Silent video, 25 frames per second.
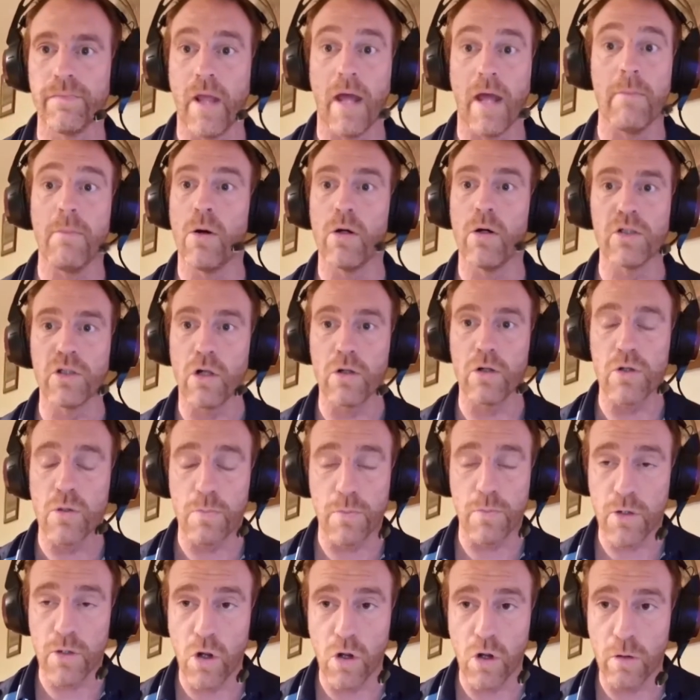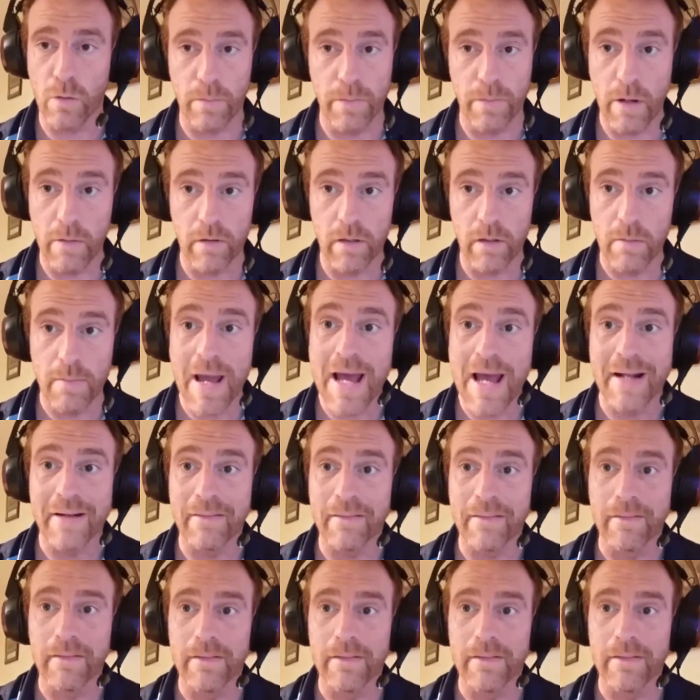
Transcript: and most entrepreneurial people are men.